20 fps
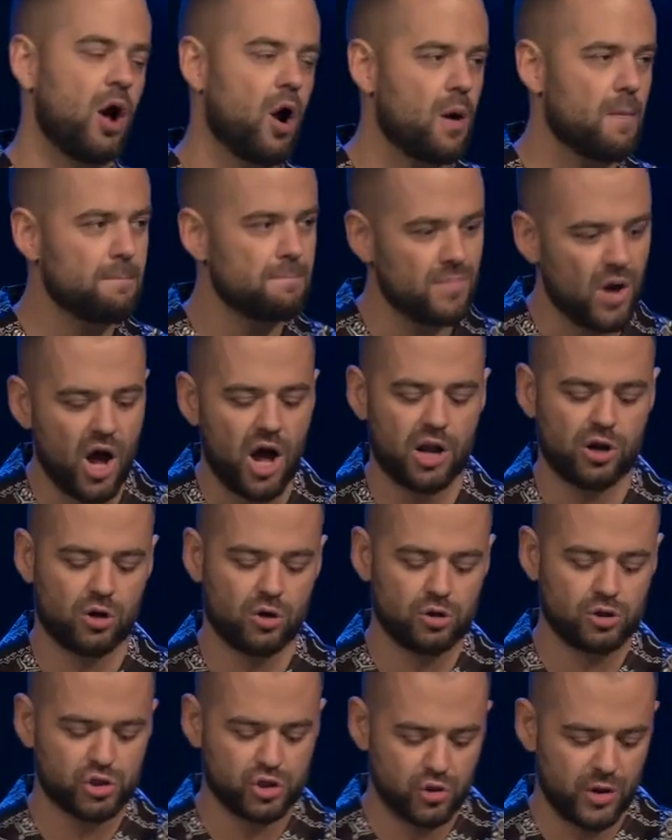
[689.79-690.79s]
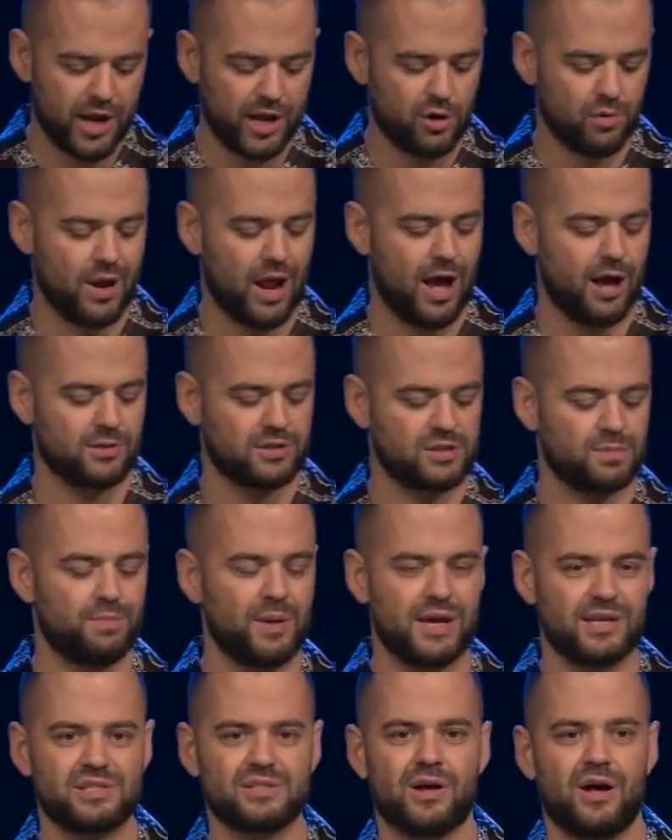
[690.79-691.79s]
our modern trade routes
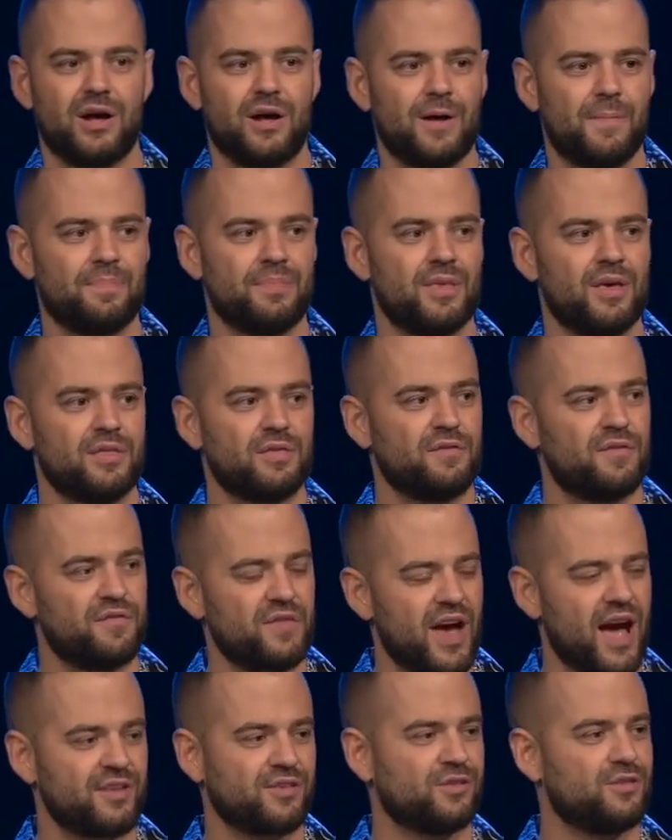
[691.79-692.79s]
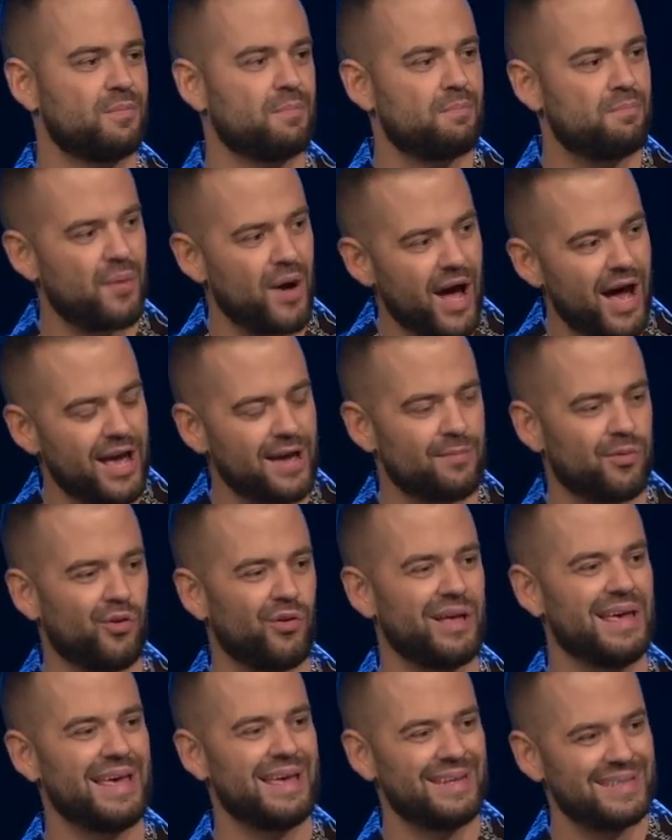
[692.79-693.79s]
based on the fact that the Bible
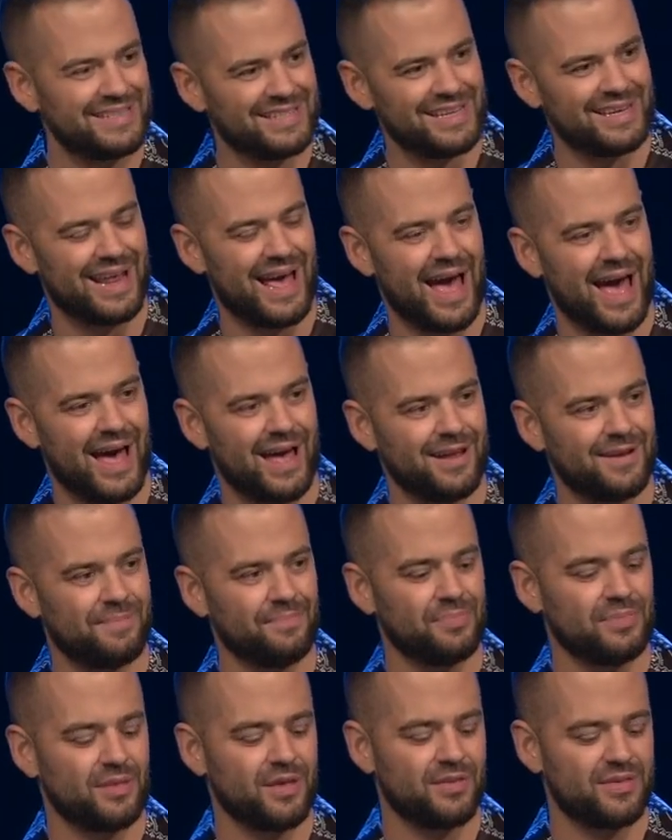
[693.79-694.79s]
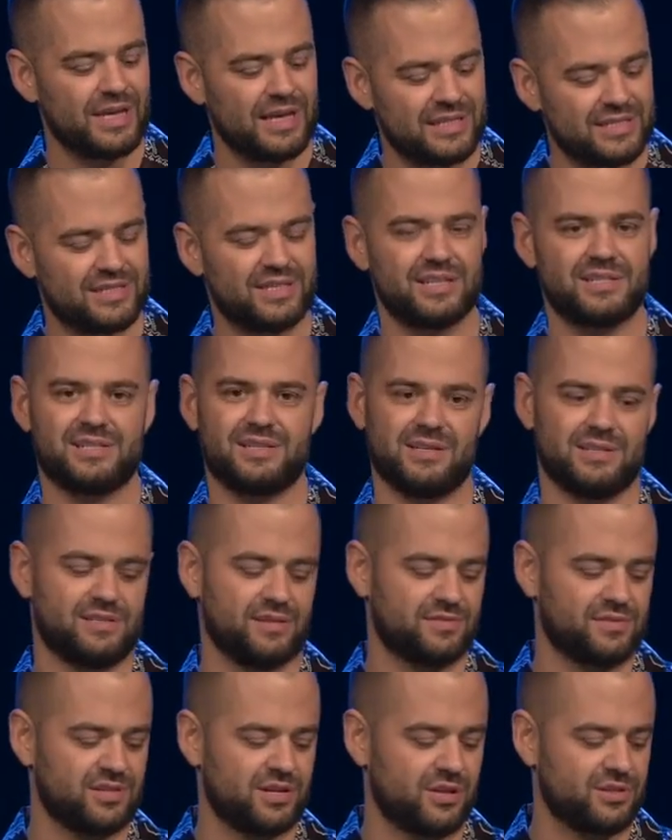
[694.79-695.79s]
hinted at the existence
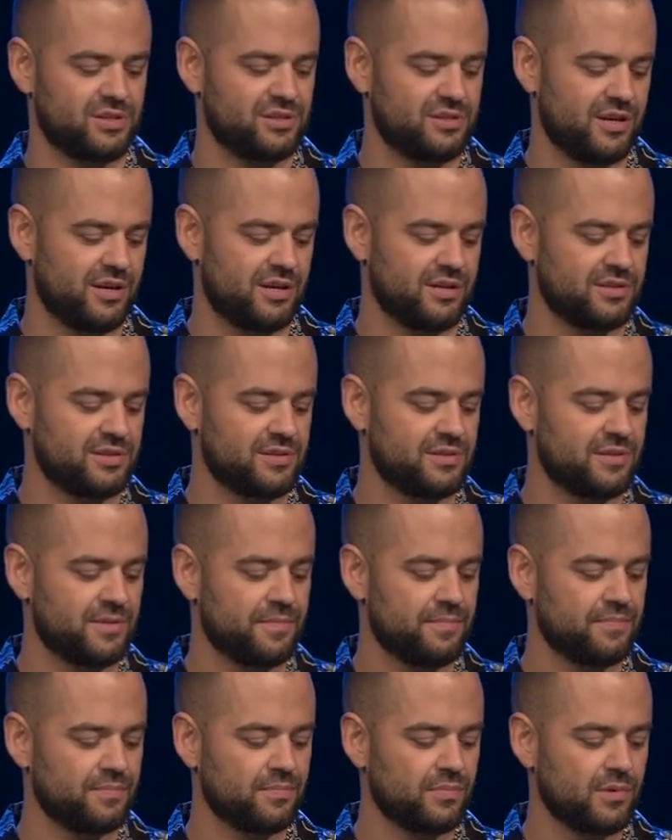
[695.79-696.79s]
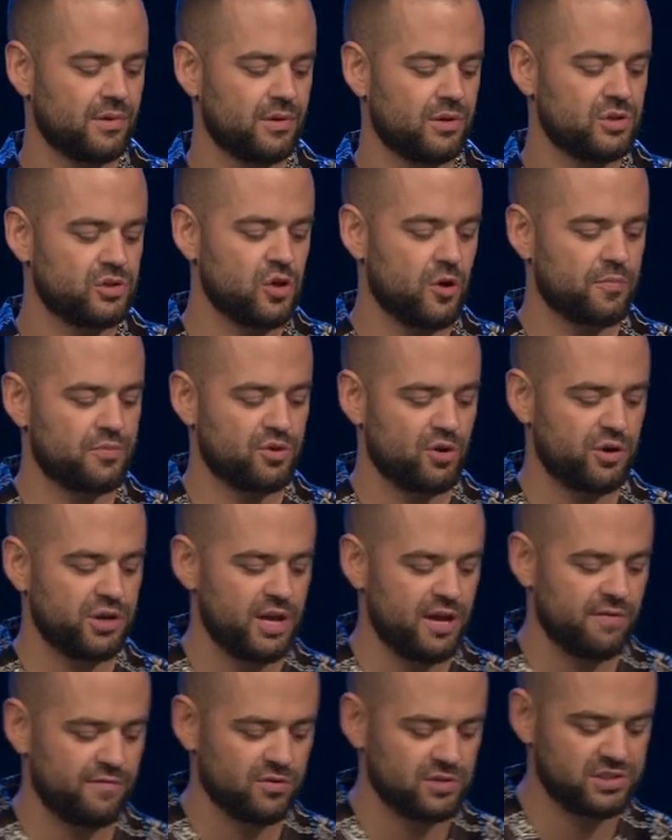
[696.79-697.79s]
of such things. Job
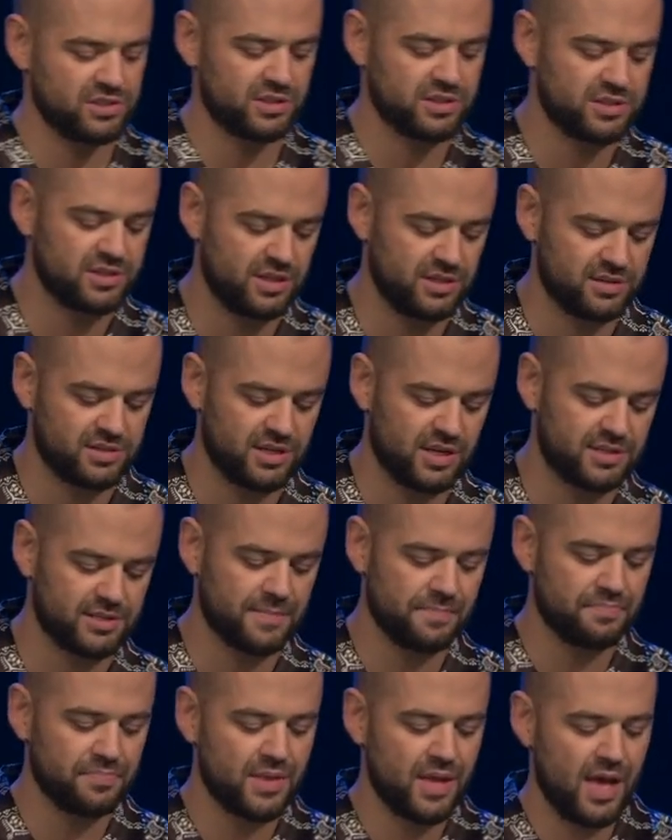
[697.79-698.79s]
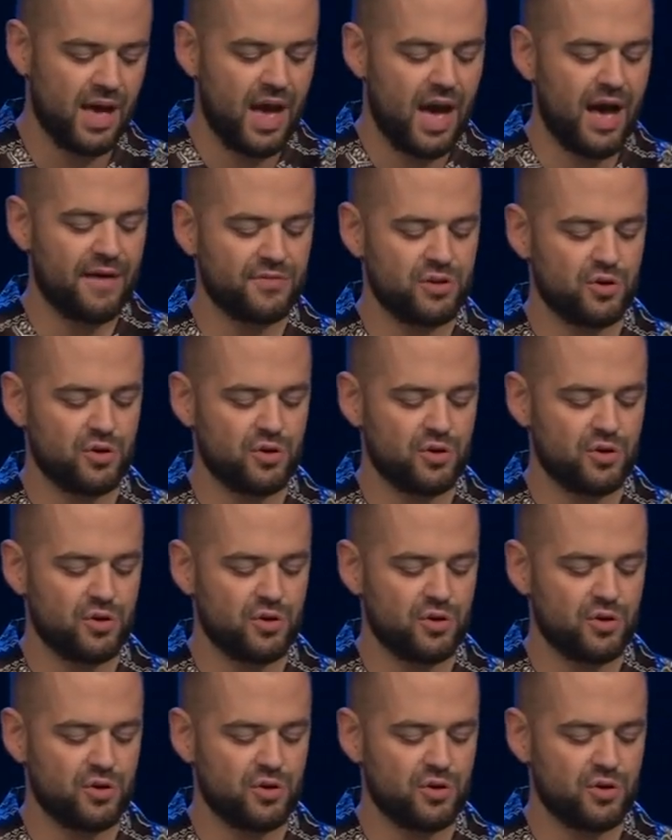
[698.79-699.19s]
thirty-eight, verse sixteen says, "Have